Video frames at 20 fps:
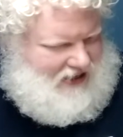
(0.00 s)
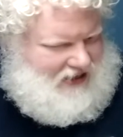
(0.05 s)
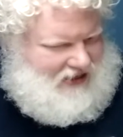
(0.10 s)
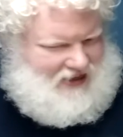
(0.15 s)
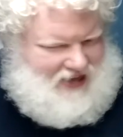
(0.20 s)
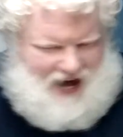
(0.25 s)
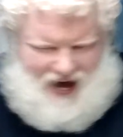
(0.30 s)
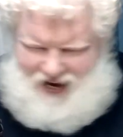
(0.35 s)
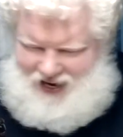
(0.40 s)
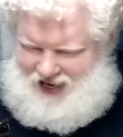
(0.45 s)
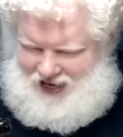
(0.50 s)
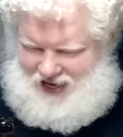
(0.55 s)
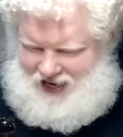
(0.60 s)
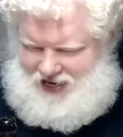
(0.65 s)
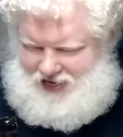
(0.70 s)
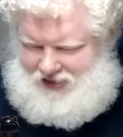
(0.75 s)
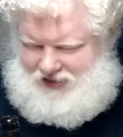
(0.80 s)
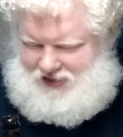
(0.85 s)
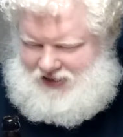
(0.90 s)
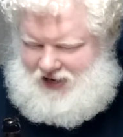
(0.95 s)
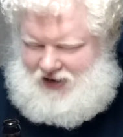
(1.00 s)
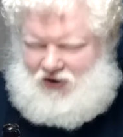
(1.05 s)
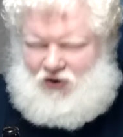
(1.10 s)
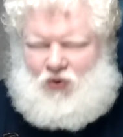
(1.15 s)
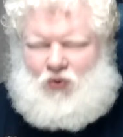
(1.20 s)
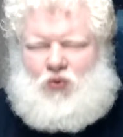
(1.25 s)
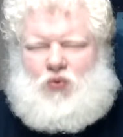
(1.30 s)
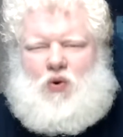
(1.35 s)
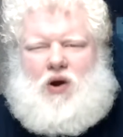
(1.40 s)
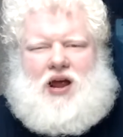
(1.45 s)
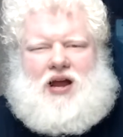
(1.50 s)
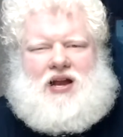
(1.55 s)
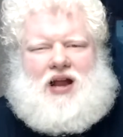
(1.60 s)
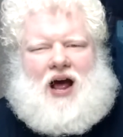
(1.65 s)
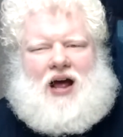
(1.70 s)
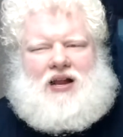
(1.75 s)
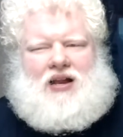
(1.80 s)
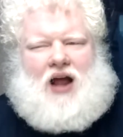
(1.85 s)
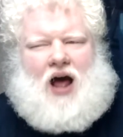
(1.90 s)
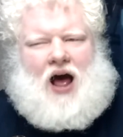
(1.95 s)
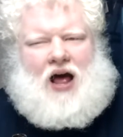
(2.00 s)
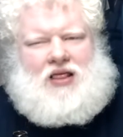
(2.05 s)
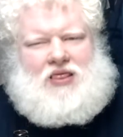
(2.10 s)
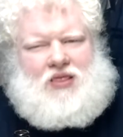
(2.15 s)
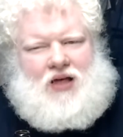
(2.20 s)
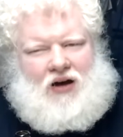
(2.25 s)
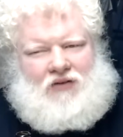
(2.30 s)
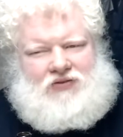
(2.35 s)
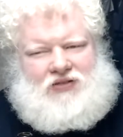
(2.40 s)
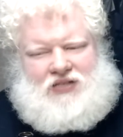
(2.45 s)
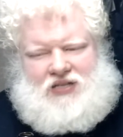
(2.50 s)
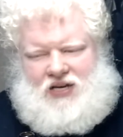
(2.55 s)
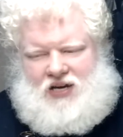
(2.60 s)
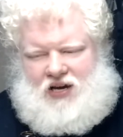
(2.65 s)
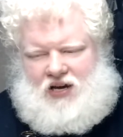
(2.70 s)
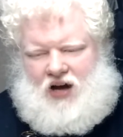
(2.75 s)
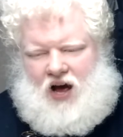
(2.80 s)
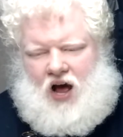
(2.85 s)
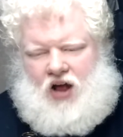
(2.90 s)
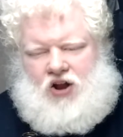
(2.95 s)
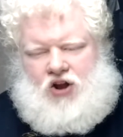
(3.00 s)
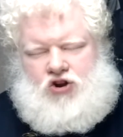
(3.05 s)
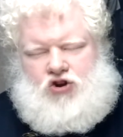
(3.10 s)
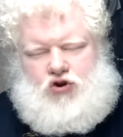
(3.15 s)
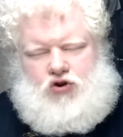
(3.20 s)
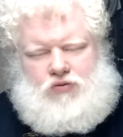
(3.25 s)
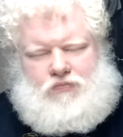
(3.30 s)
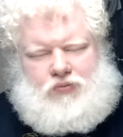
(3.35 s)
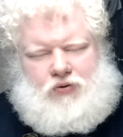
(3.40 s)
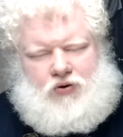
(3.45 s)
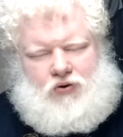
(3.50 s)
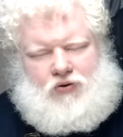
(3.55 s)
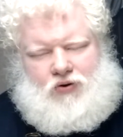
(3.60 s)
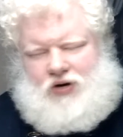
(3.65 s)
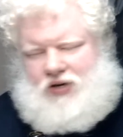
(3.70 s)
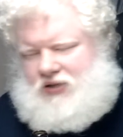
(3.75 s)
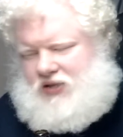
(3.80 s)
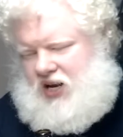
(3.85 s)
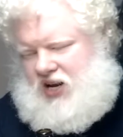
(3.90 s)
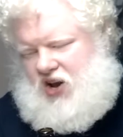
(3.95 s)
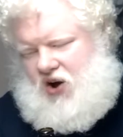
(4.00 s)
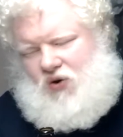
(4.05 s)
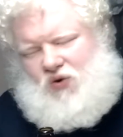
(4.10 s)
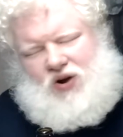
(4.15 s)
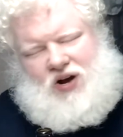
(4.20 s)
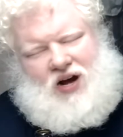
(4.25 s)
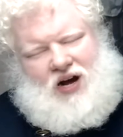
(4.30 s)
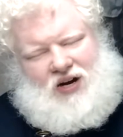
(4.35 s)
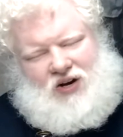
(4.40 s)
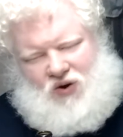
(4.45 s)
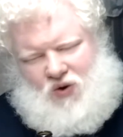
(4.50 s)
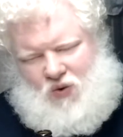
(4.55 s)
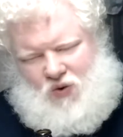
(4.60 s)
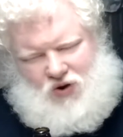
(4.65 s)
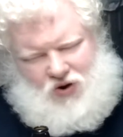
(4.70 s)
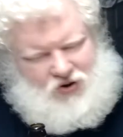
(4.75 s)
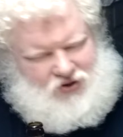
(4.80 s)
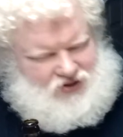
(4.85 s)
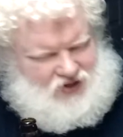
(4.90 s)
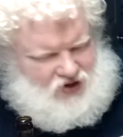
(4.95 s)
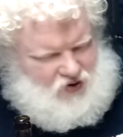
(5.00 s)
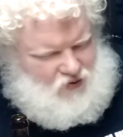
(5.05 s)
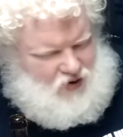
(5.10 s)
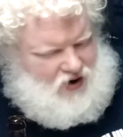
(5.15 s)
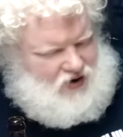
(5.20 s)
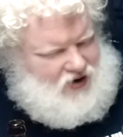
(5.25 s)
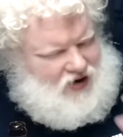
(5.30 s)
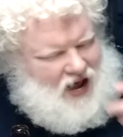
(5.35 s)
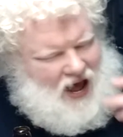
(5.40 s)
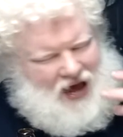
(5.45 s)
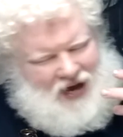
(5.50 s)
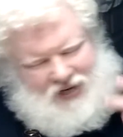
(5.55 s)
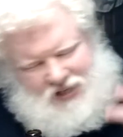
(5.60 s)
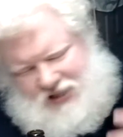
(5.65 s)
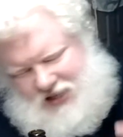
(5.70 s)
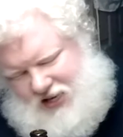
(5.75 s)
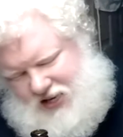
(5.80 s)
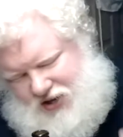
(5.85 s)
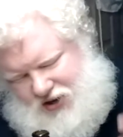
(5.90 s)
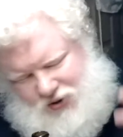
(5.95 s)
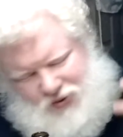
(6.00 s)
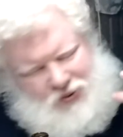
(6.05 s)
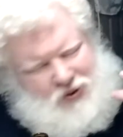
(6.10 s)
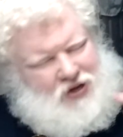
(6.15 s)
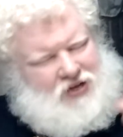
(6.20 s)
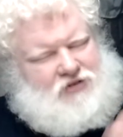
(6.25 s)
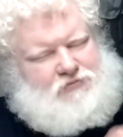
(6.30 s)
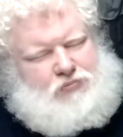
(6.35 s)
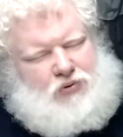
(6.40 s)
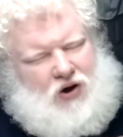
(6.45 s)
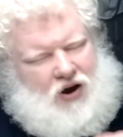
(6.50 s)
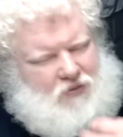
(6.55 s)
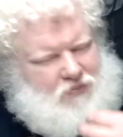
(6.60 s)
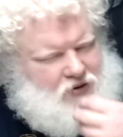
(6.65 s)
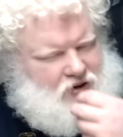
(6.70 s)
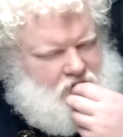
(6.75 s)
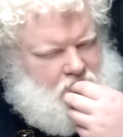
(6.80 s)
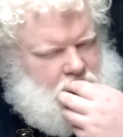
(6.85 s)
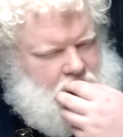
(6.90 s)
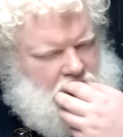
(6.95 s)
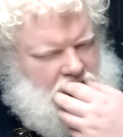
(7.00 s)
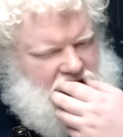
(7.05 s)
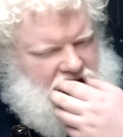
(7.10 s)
that is great. I love seeing new breweries that don't cut corners, that go out and actually do things properly.